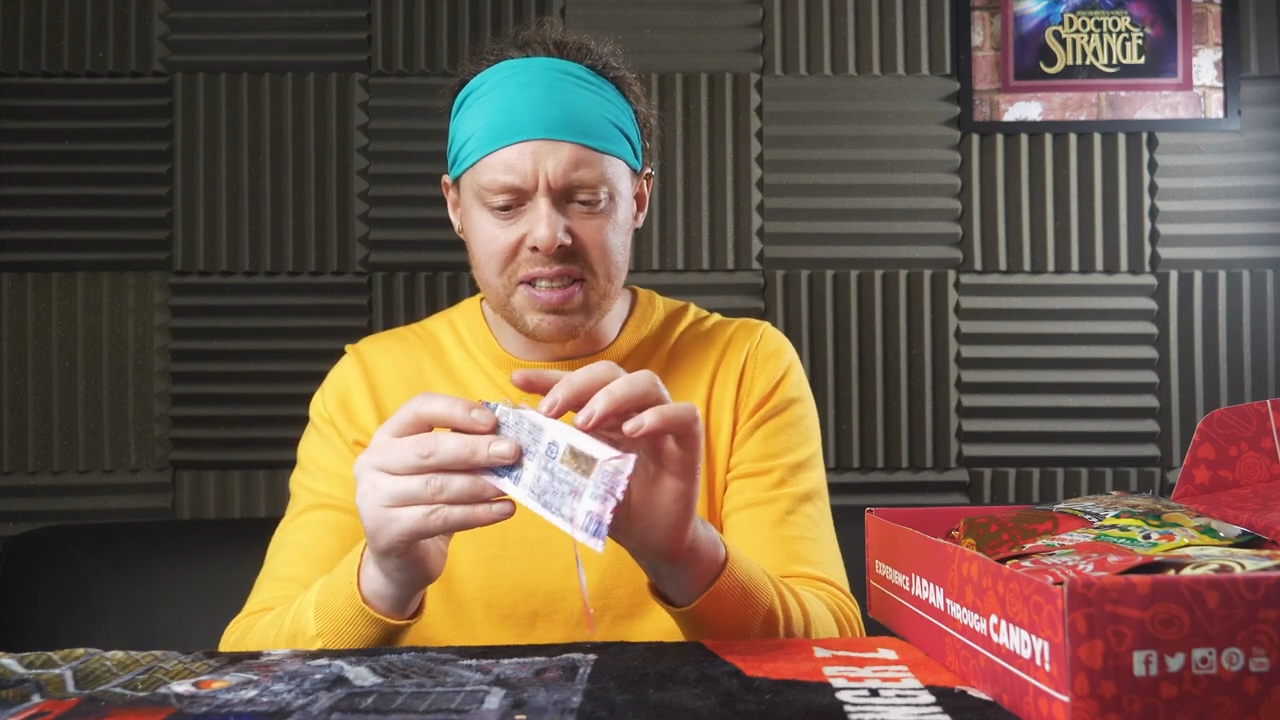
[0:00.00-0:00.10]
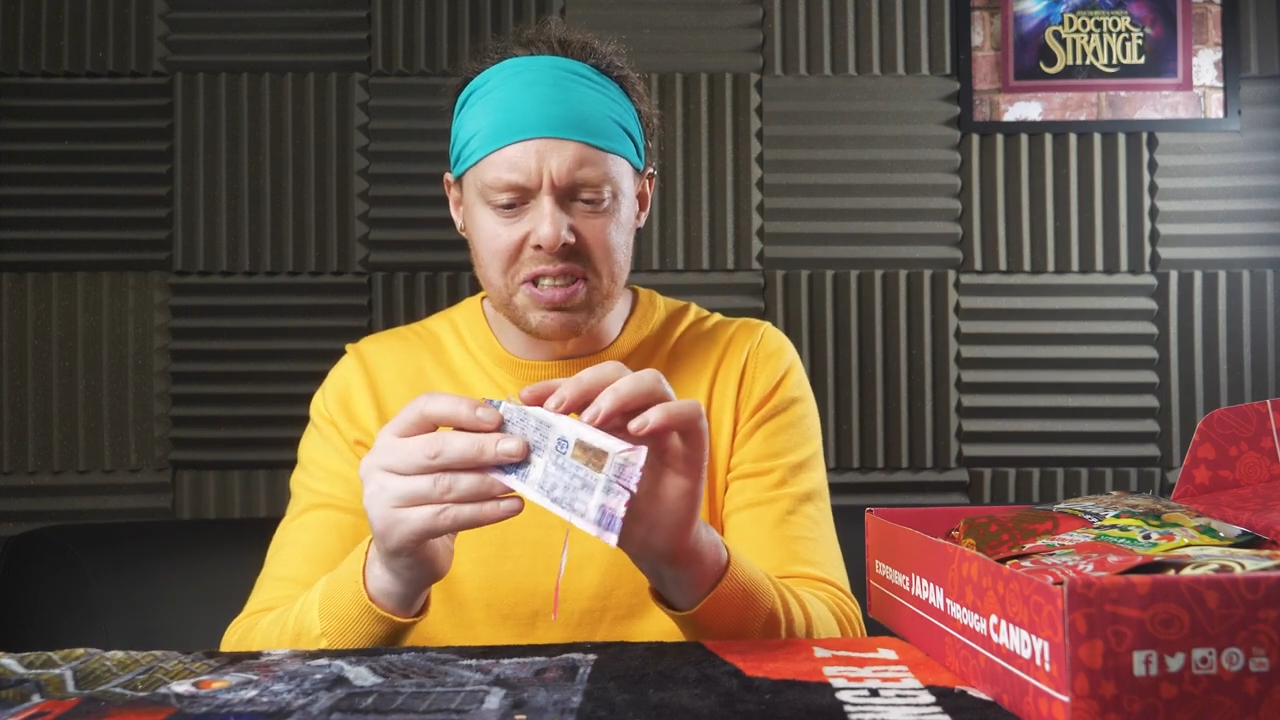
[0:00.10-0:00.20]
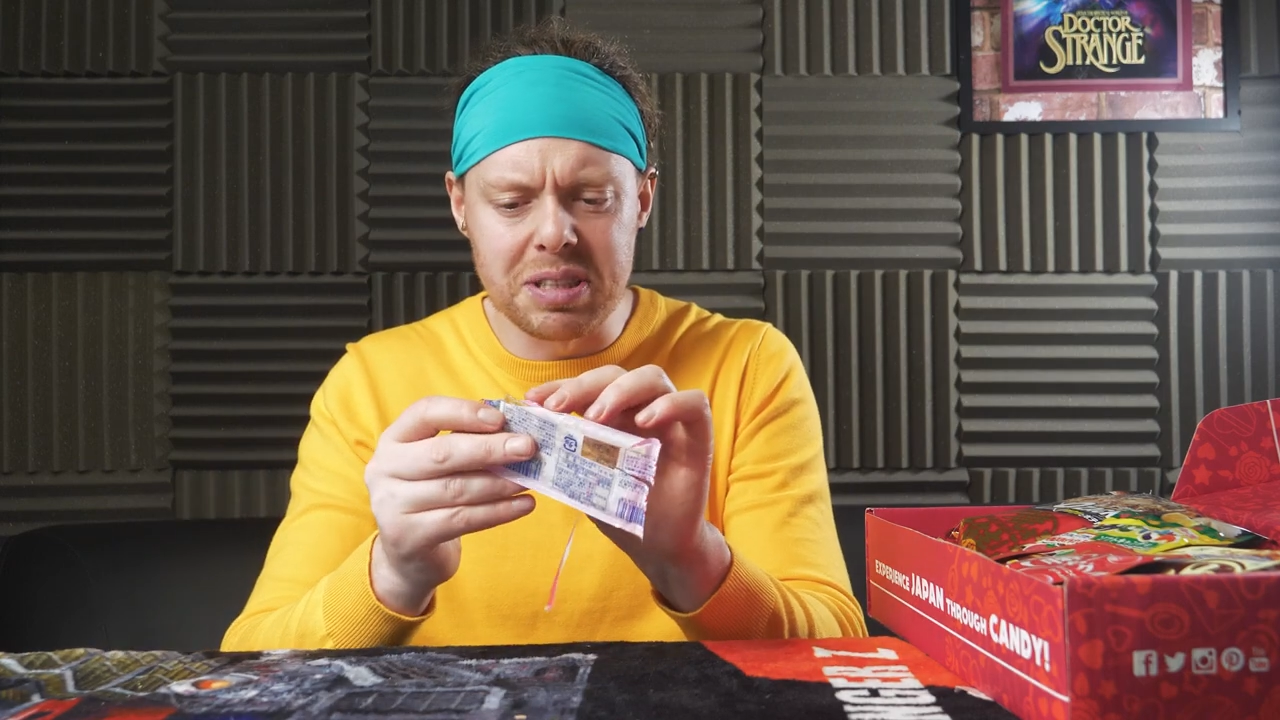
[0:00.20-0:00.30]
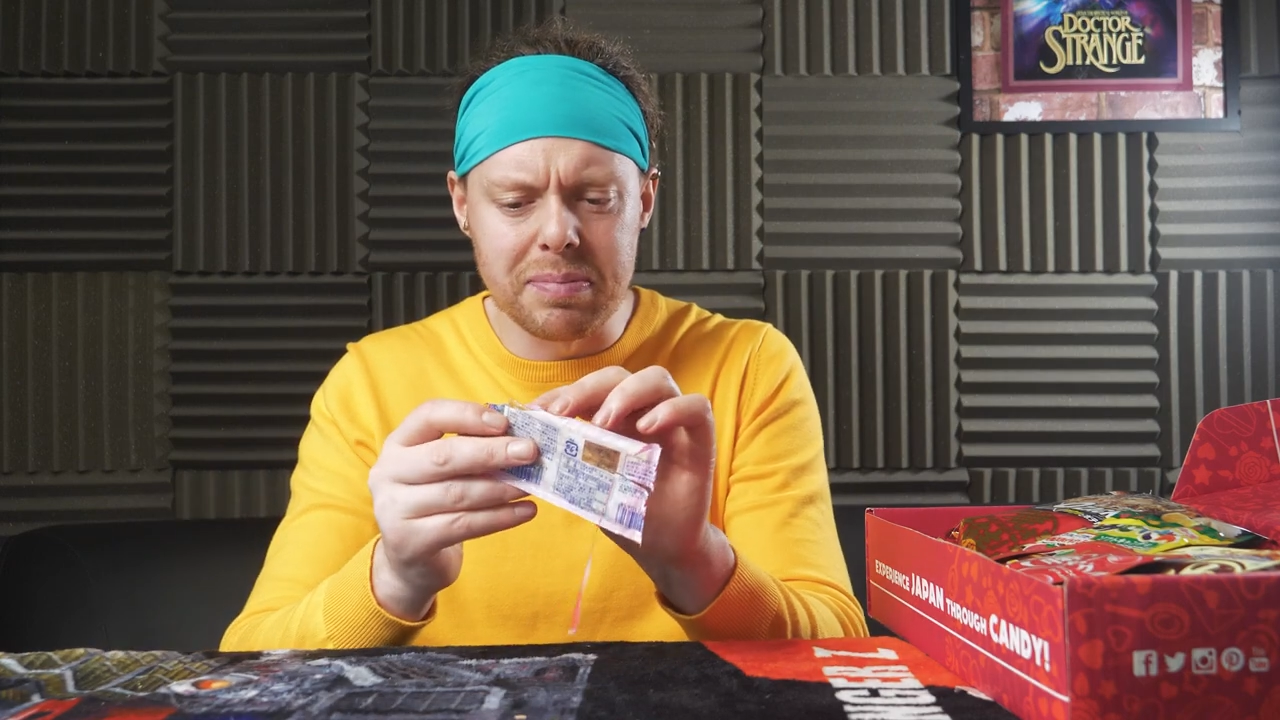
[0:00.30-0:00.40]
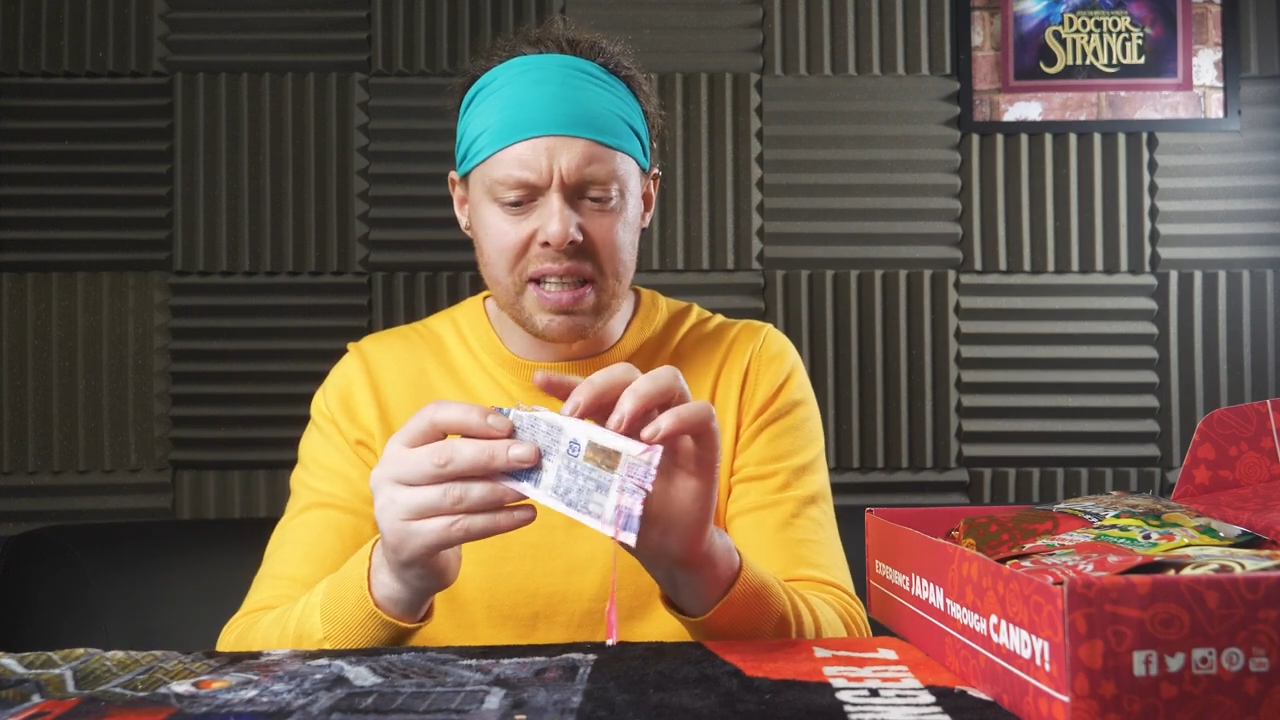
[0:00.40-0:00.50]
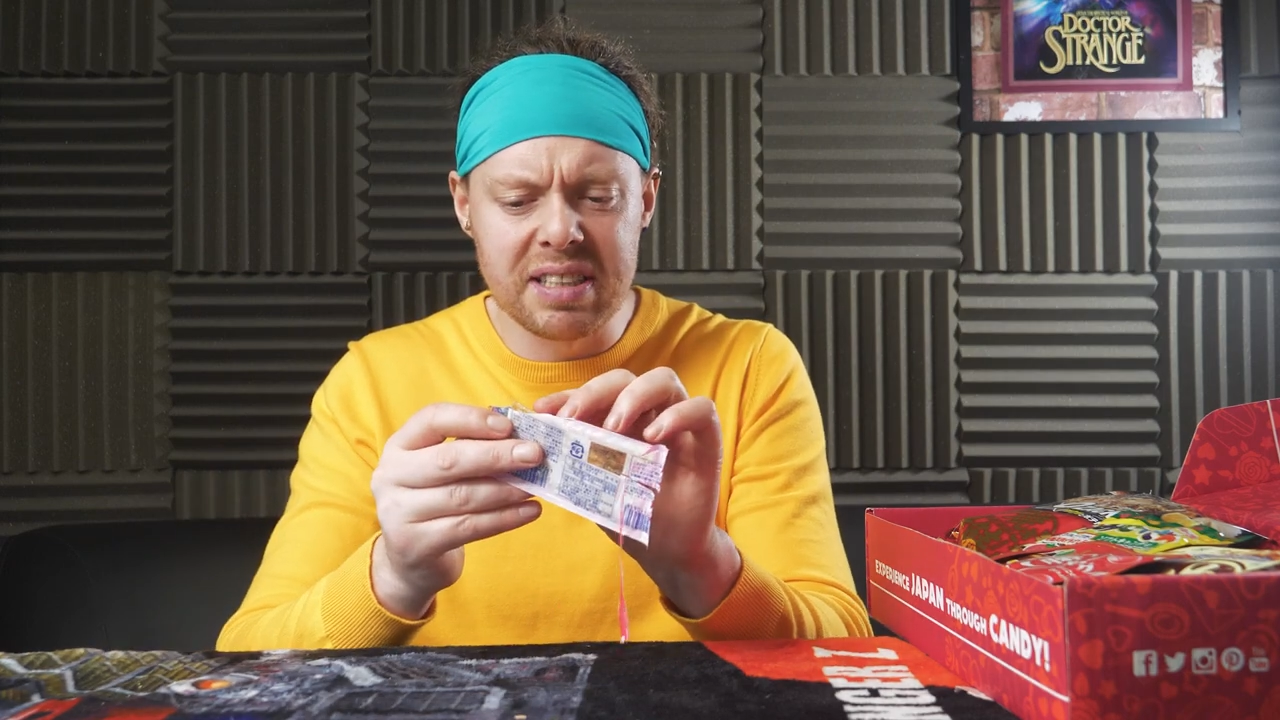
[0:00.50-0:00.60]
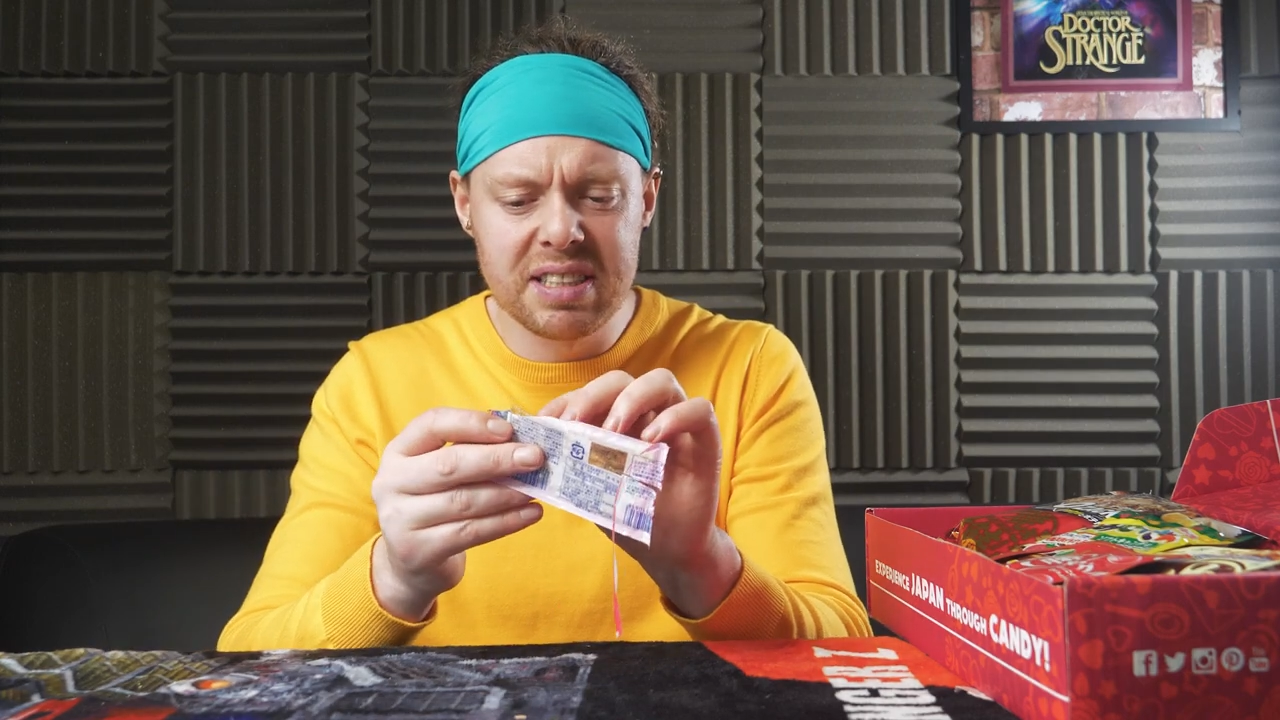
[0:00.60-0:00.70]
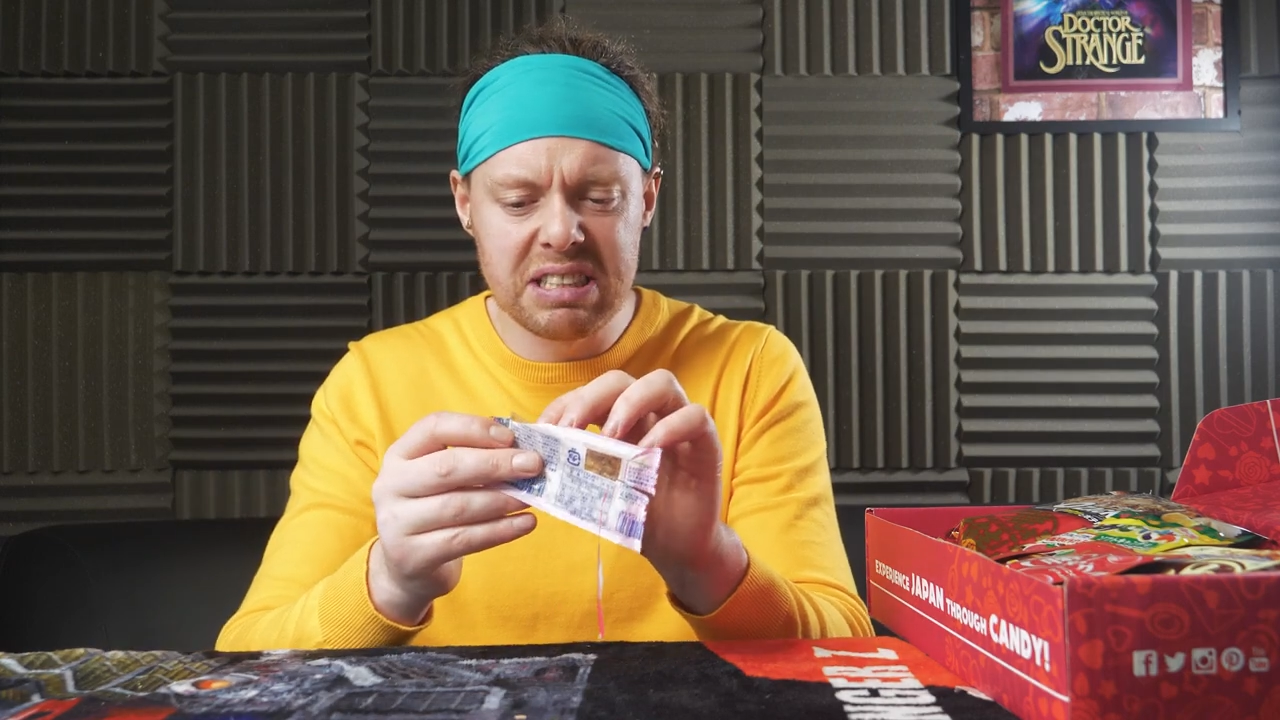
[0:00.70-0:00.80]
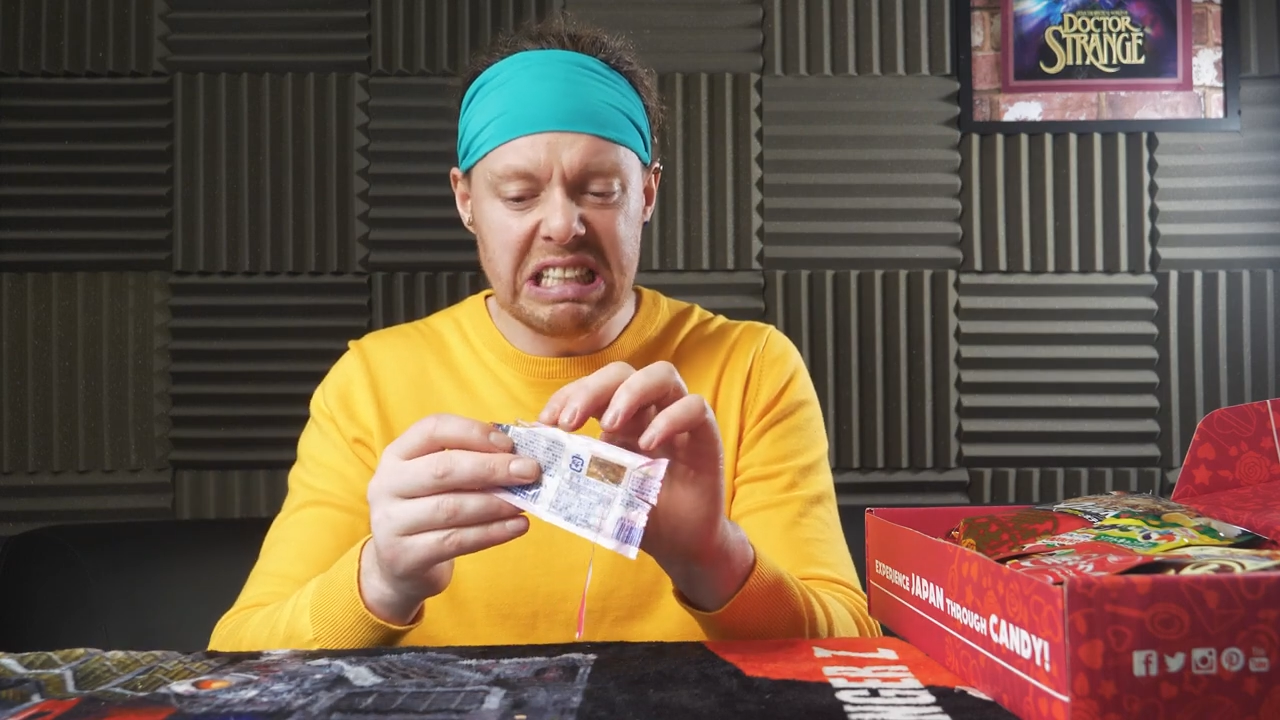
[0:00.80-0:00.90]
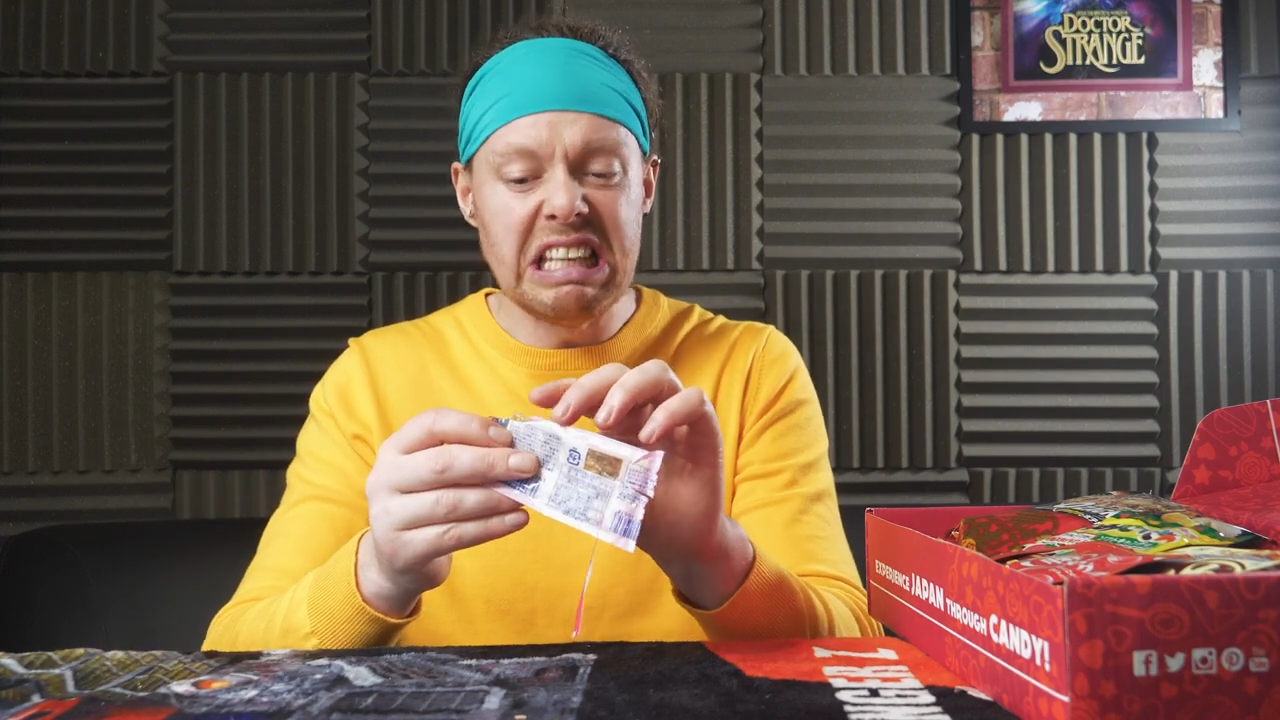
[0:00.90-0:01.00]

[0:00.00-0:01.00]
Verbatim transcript: such a mess.